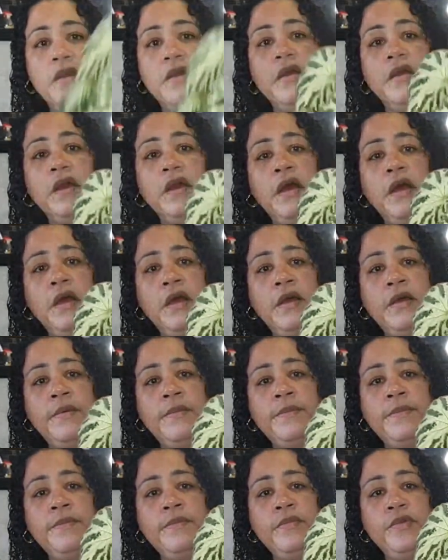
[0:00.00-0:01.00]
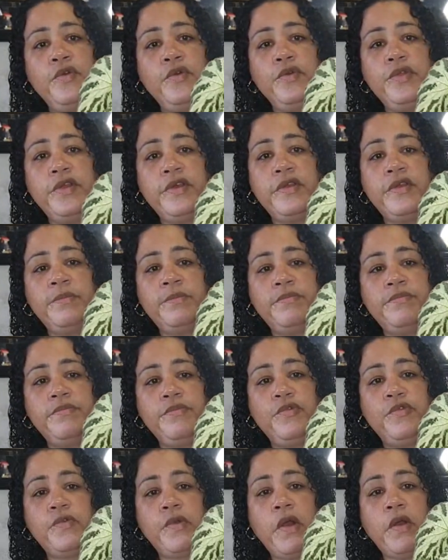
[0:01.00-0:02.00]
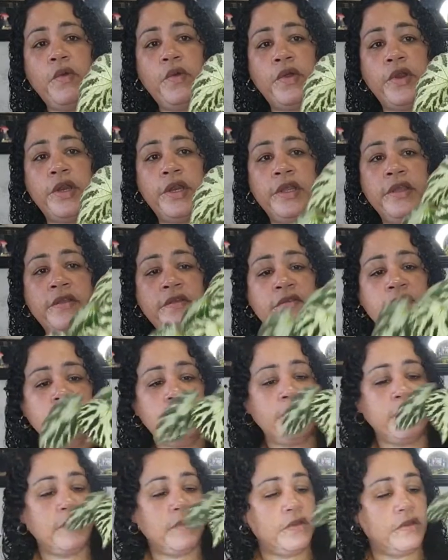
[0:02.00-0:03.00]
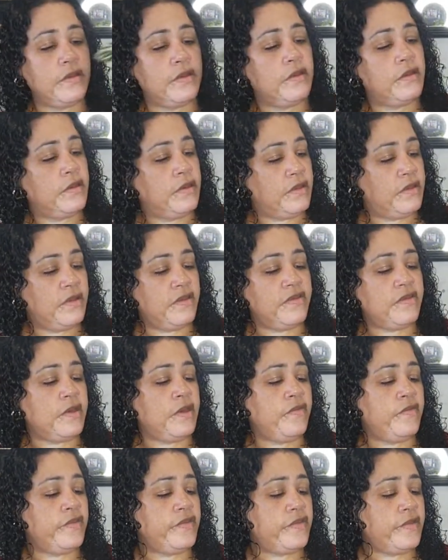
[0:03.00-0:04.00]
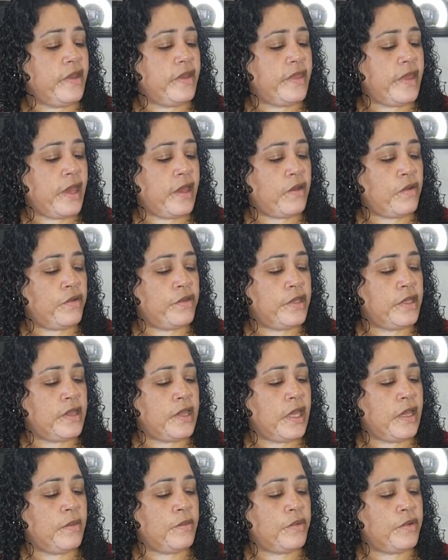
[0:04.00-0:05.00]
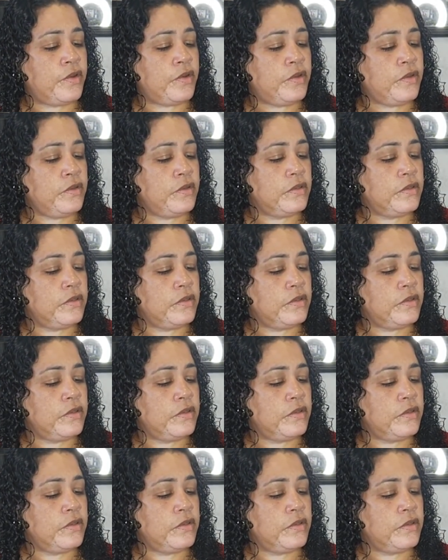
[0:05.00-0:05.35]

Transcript: who the grower is. It doesn't even say that on the label.